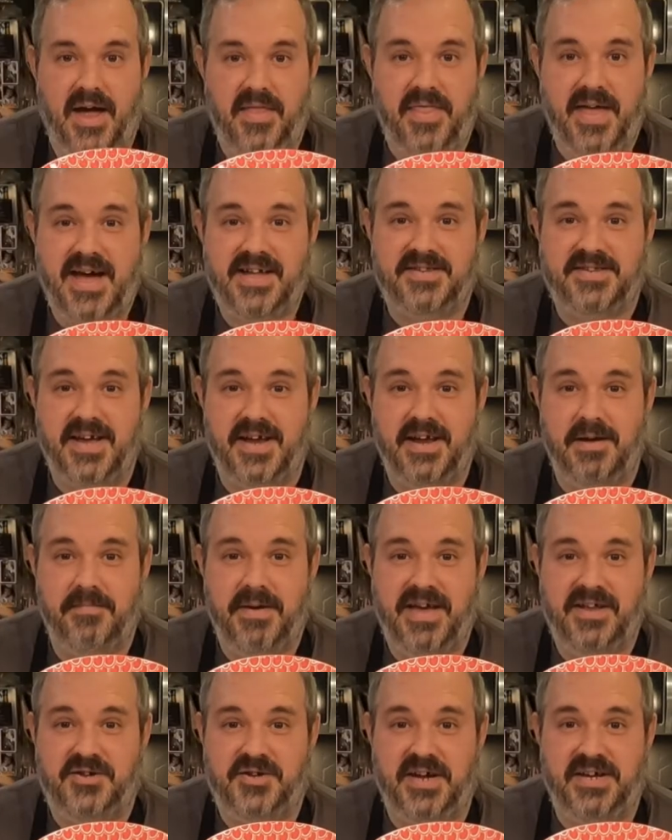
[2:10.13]
And that's how you
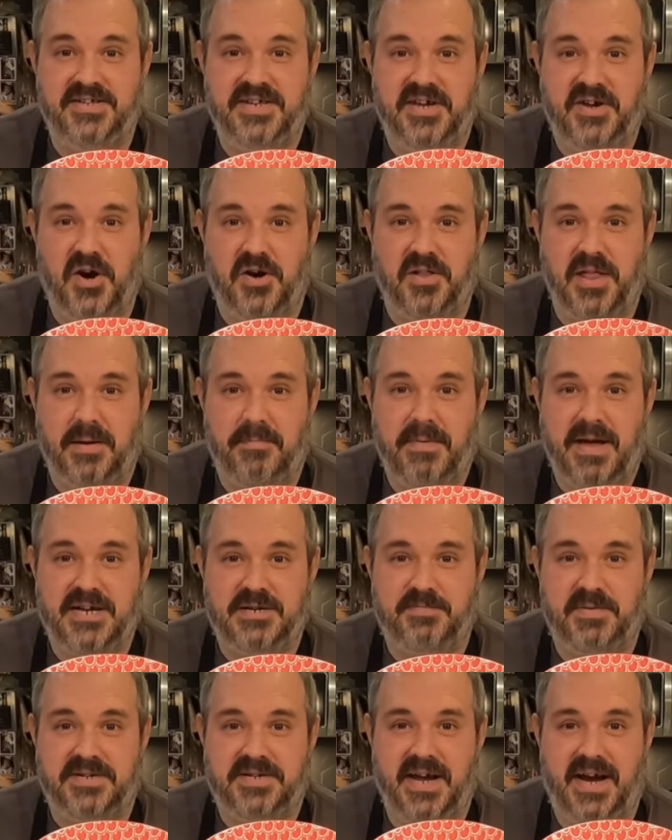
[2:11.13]
make cheesy garlic
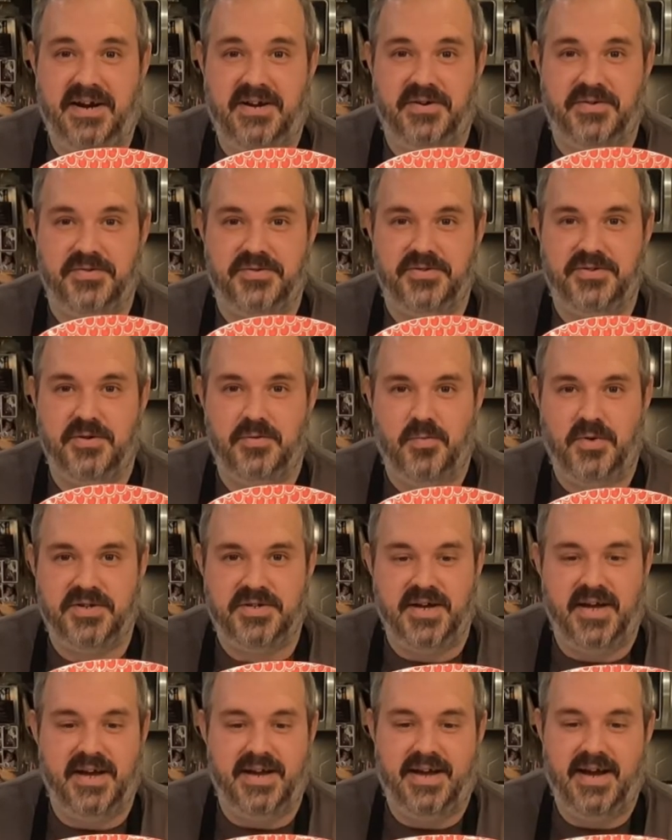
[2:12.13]
mashed potatoes,
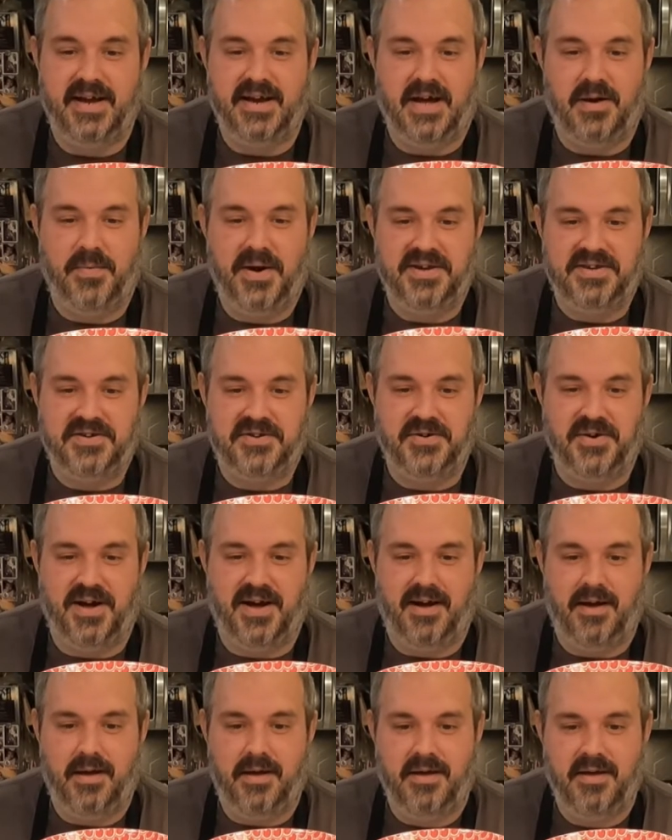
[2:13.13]
which I cannot wait to
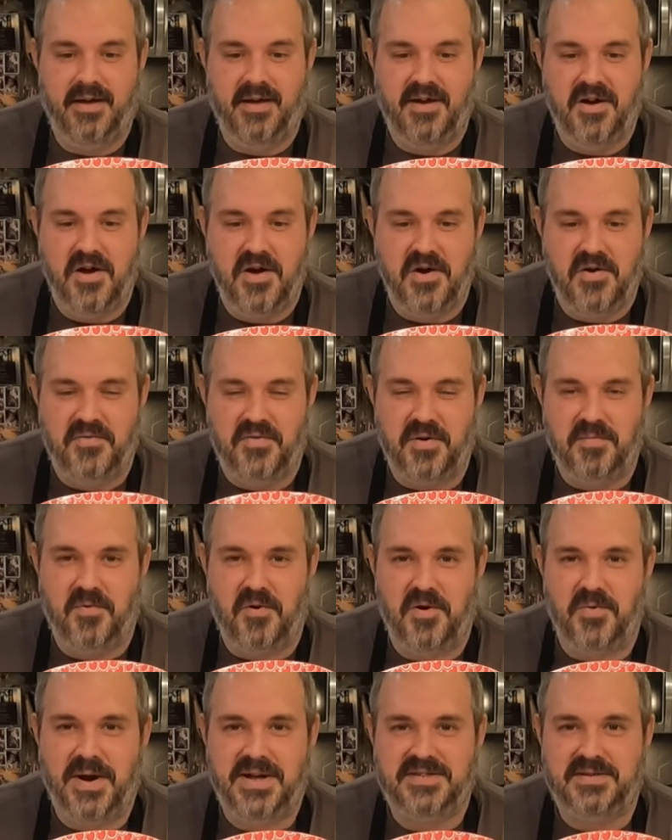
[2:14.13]
try. For
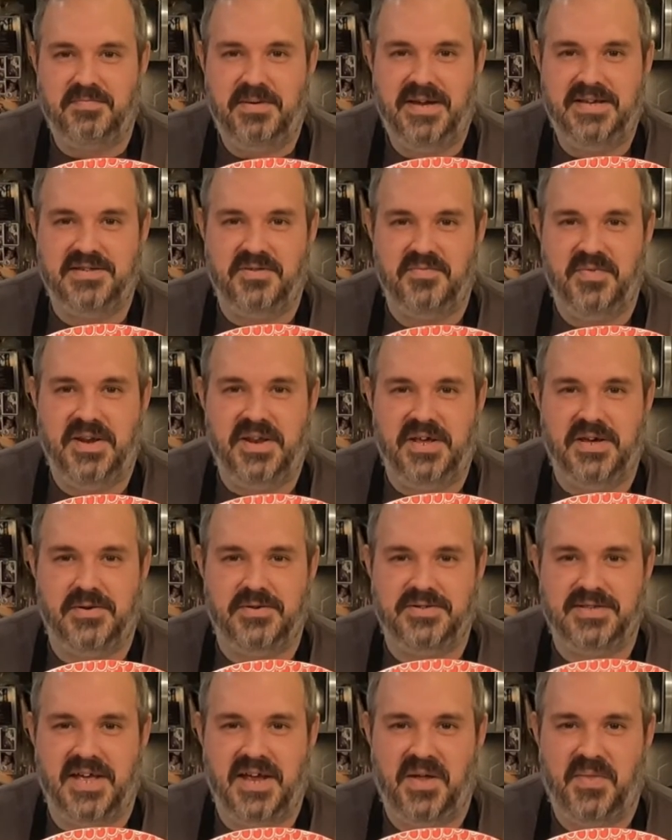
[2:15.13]
more recipes and
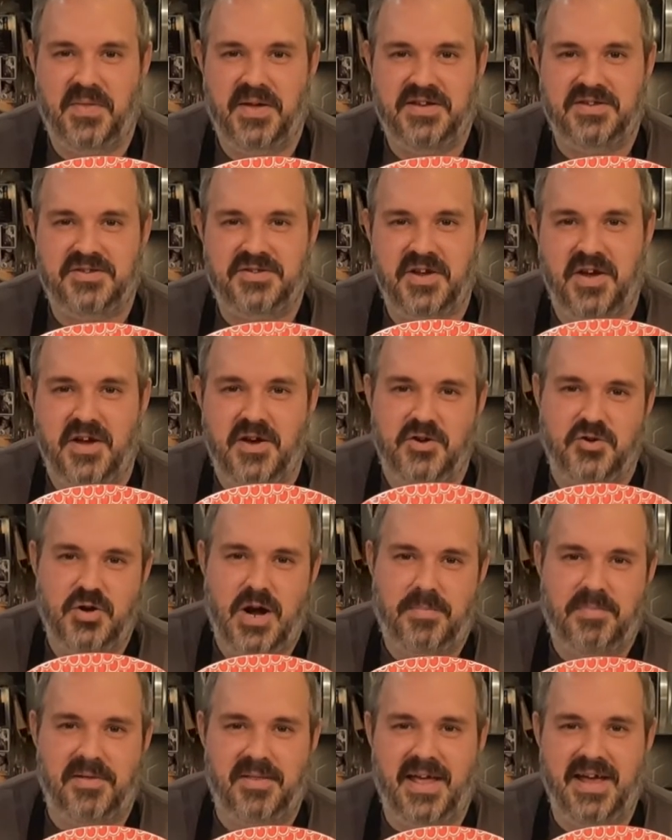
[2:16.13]
videos like this,
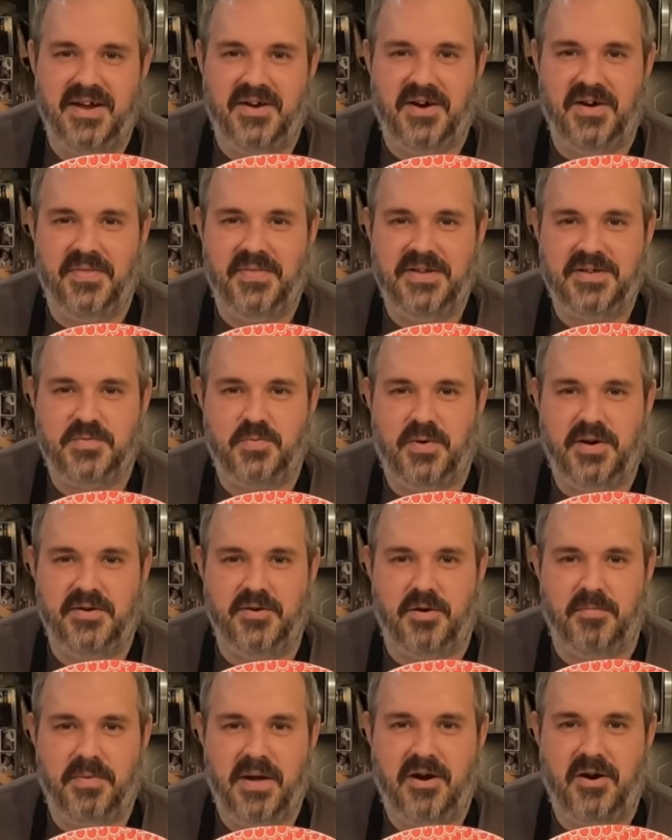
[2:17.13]
drop a like on this one,
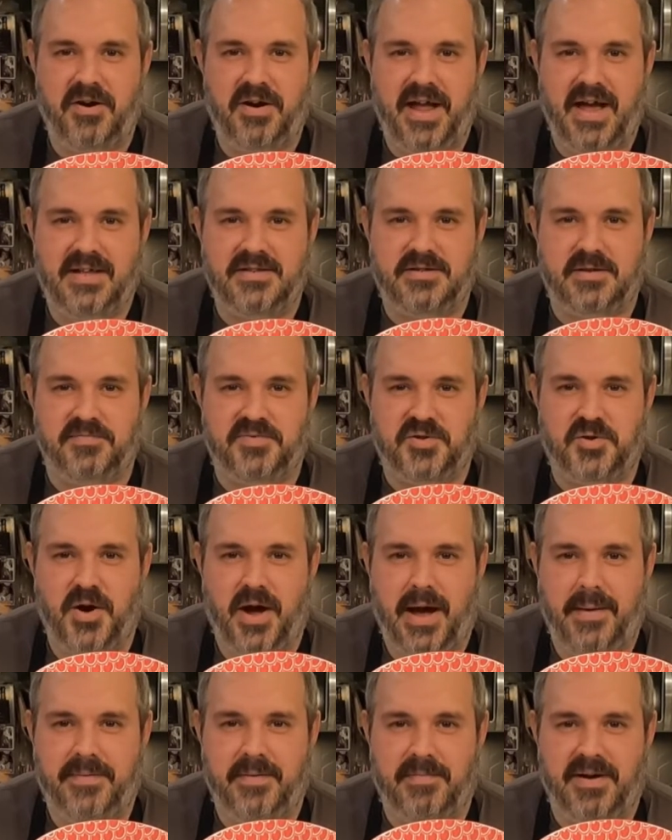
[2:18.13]
or better yet,
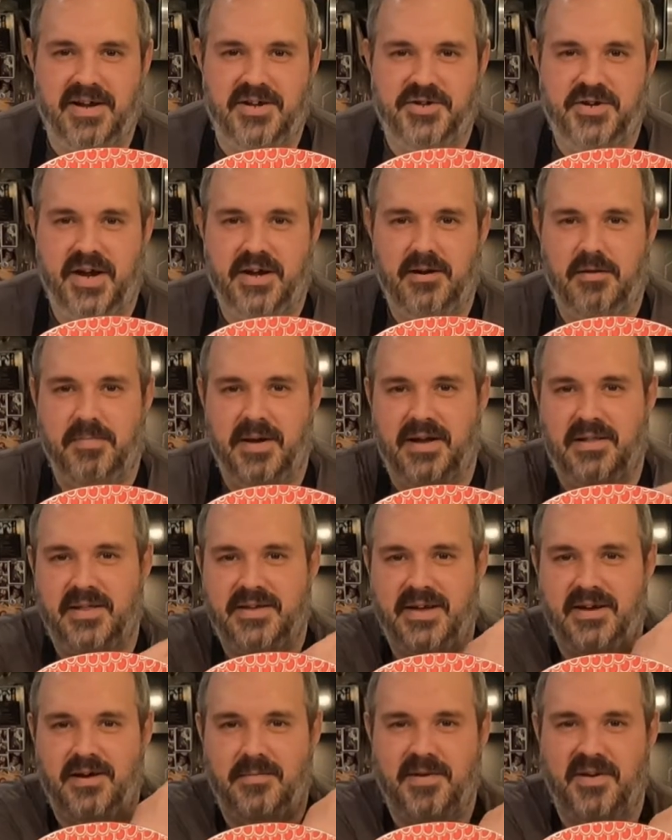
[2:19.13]
subscribe to my channel by
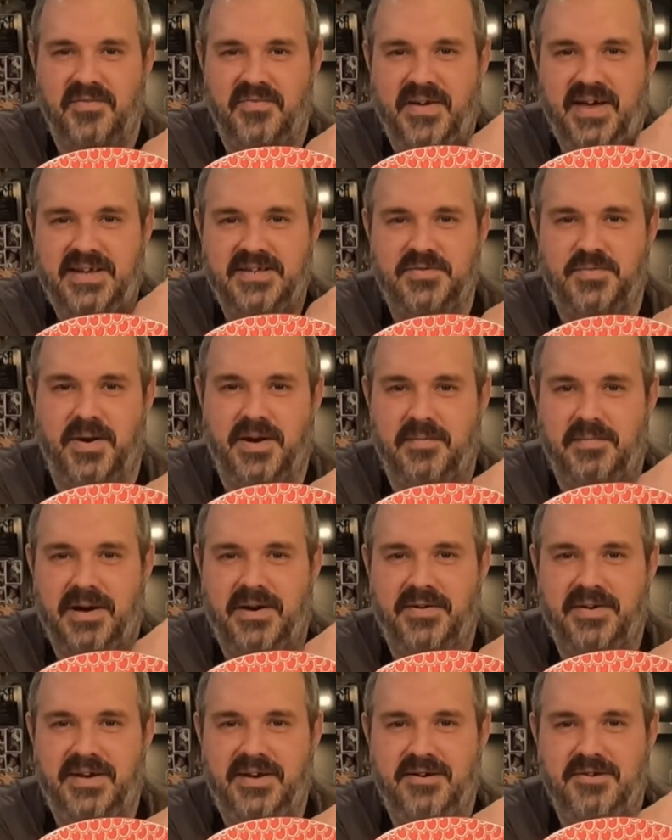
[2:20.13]
clicking on my face right
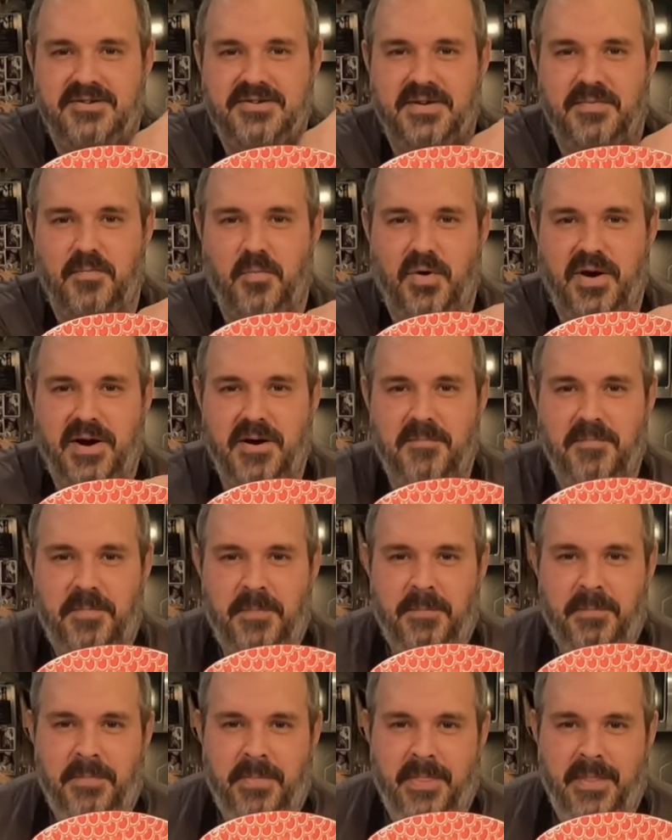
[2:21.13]
about here somewhere.
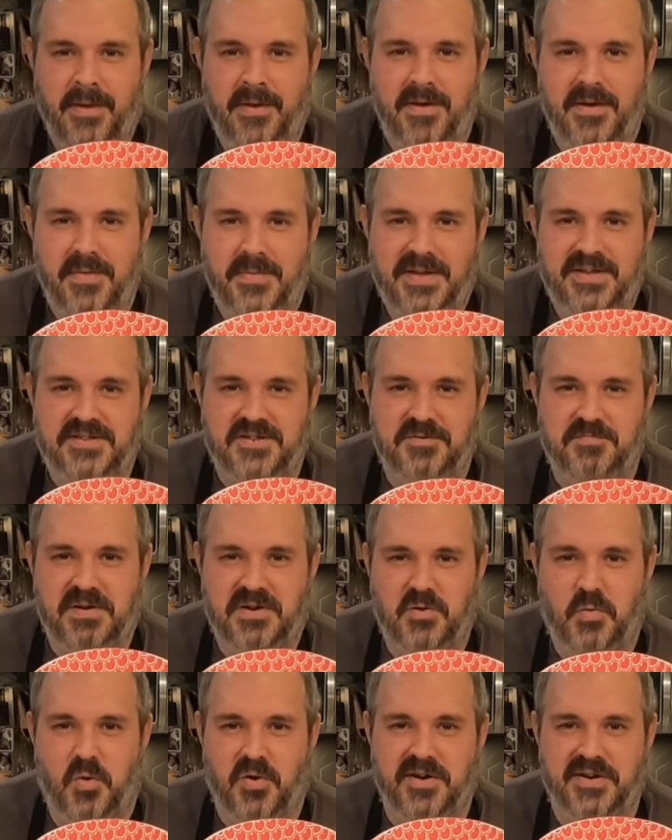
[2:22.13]
This has
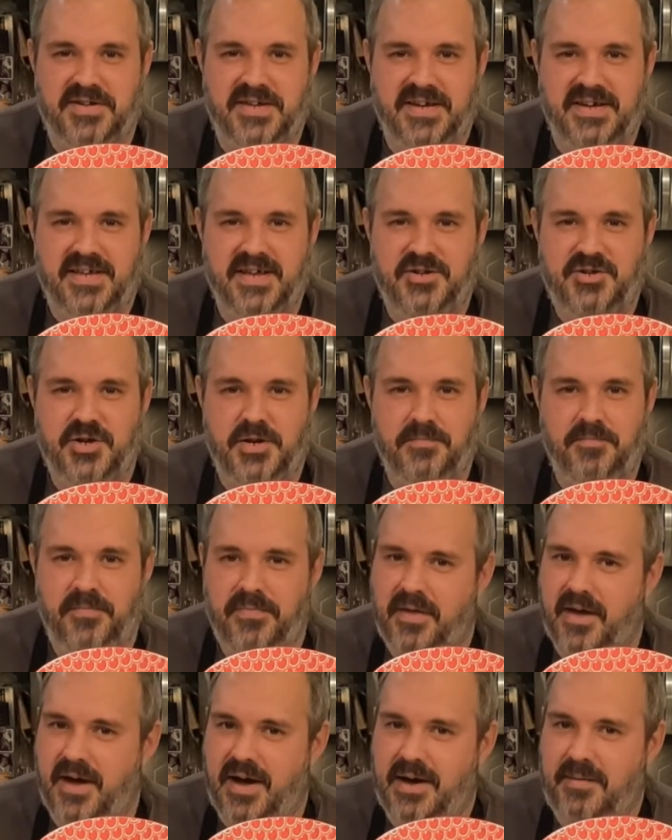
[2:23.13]
been Quarantine Kitchen.
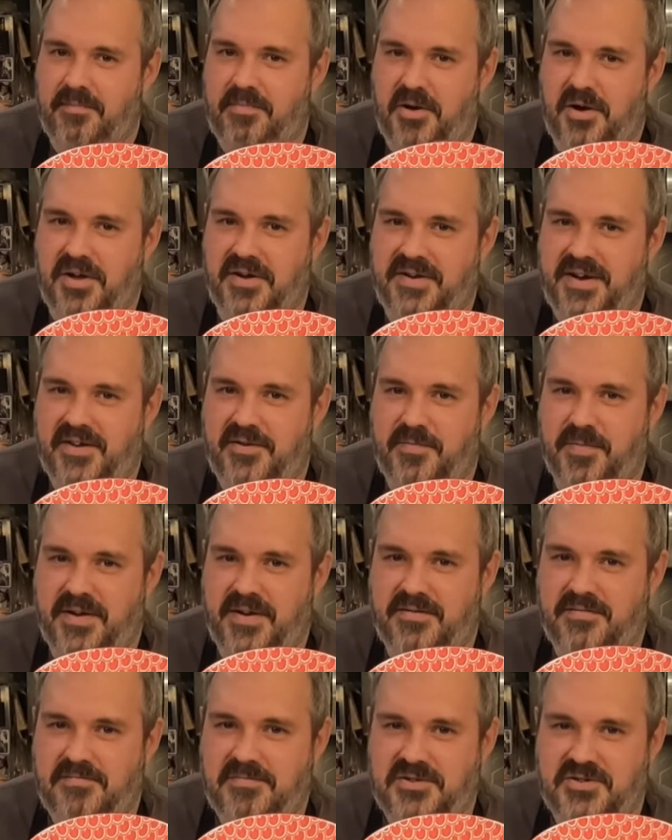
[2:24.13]
I'm Paul
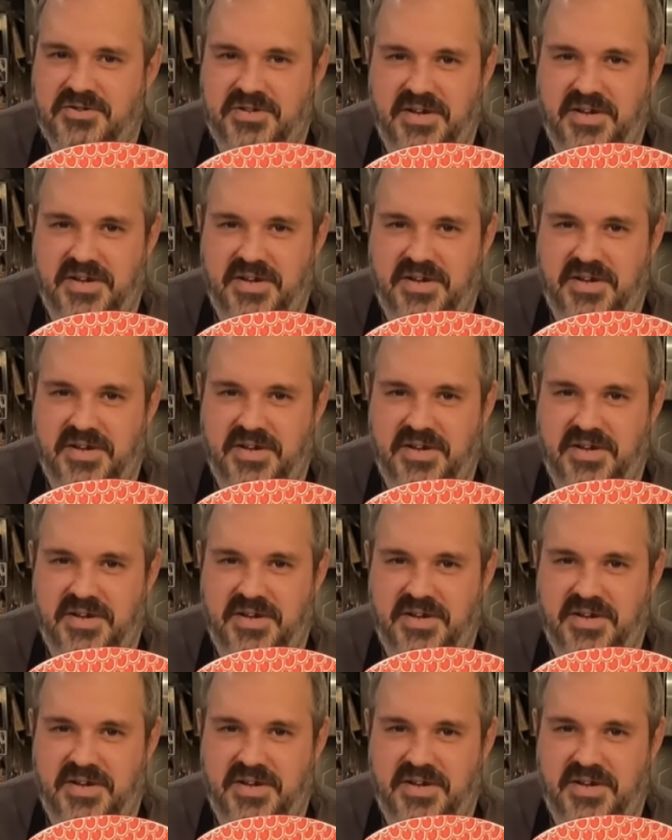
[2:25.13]
Desmond.